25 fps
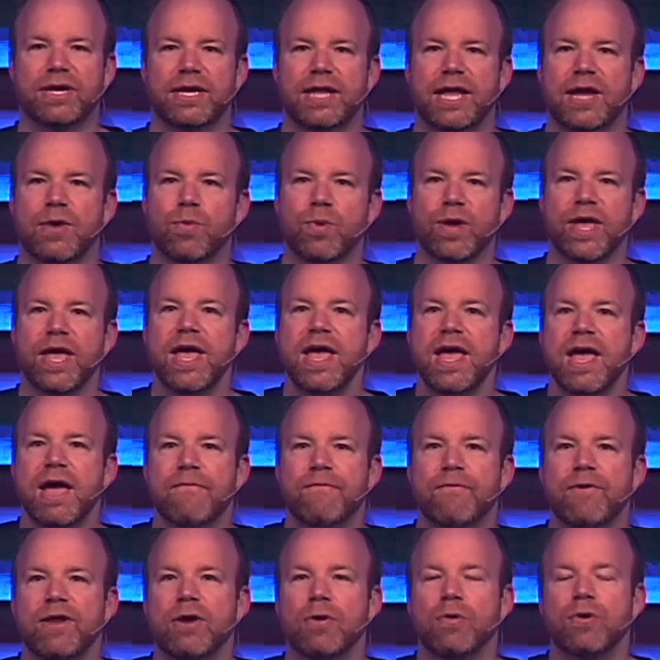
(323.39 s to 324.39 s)
Like
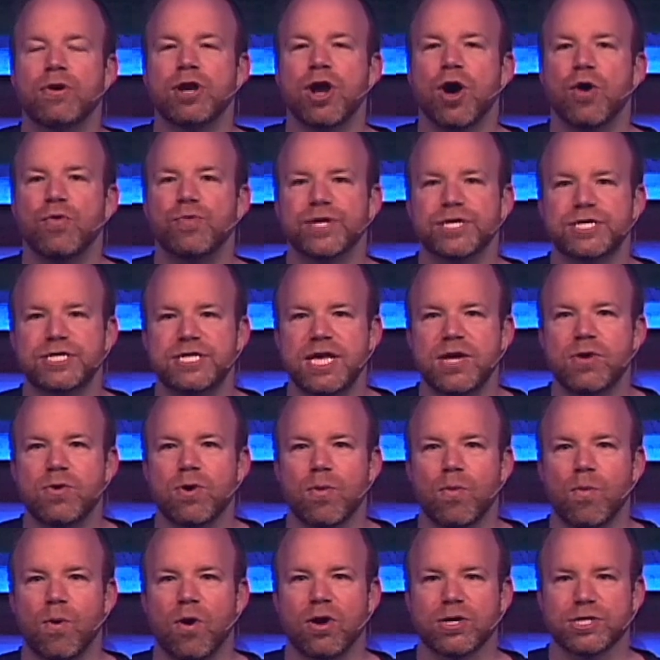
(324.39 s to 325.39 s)
if we don't know the
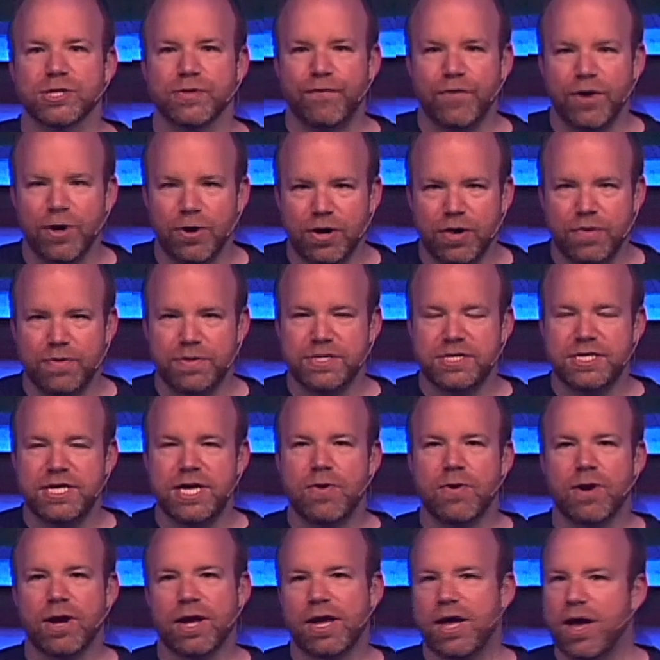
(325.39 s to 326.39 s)
secret words, if we don't know the
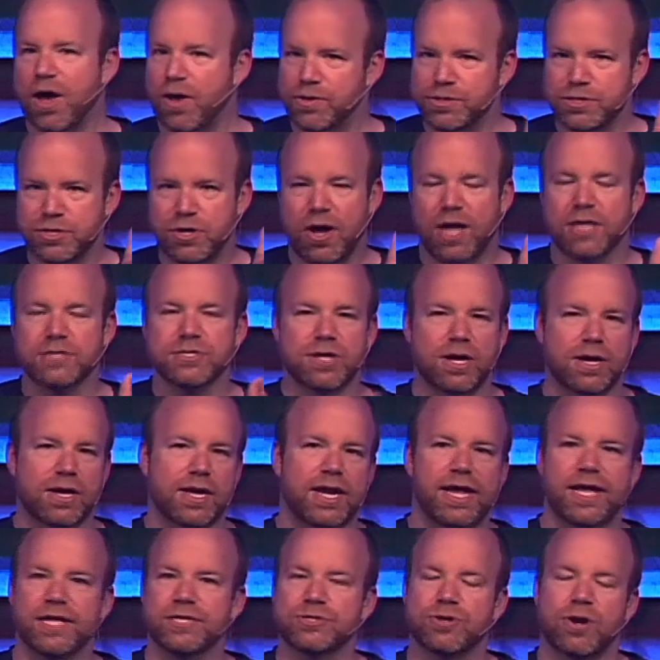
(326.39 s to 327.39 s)
secret codes, God's not going to
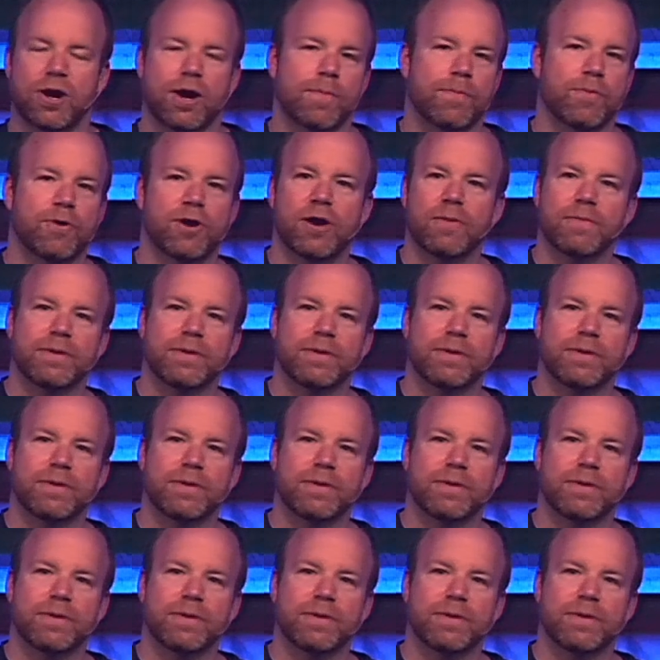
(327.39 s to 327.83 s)
answer our prayer.